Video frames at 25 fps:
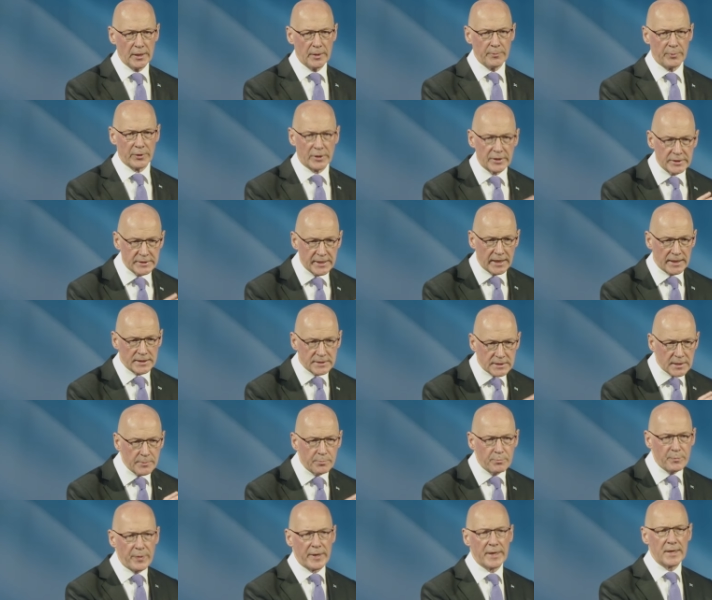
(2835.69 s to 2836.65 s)
because that's
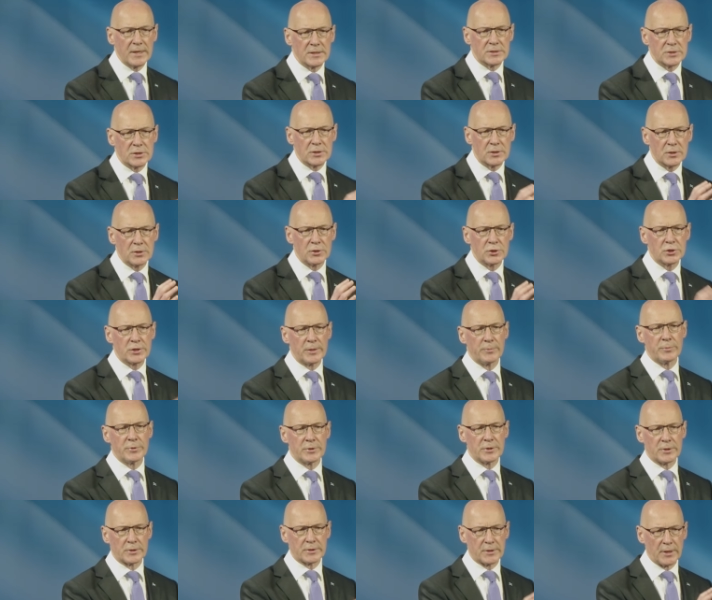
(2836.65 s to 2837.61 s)
the biggest
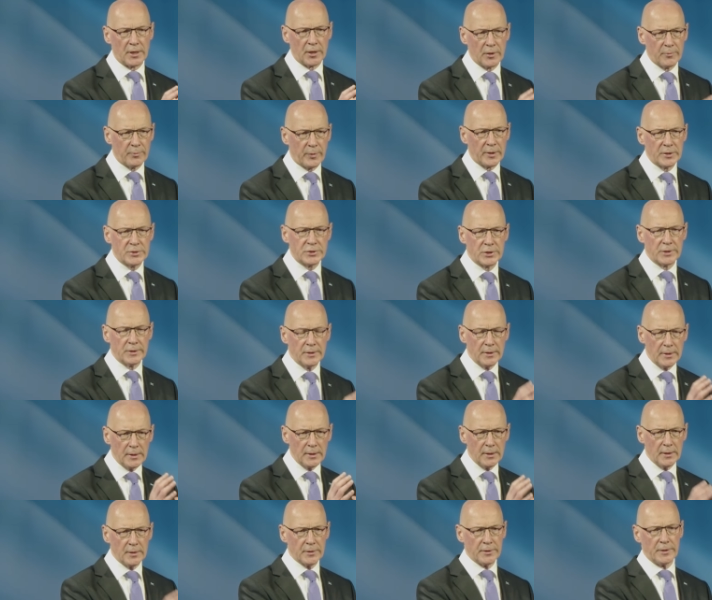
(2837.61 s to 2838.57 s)
contributor to our budget,
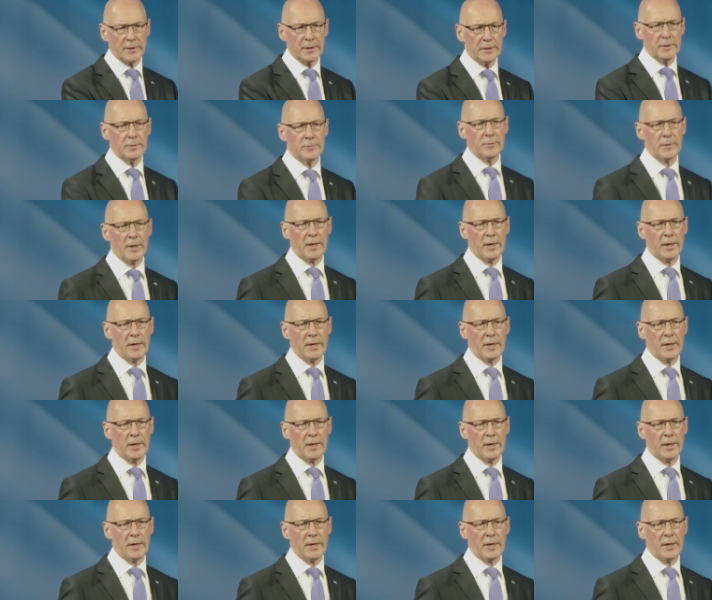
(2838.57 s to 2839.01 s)
the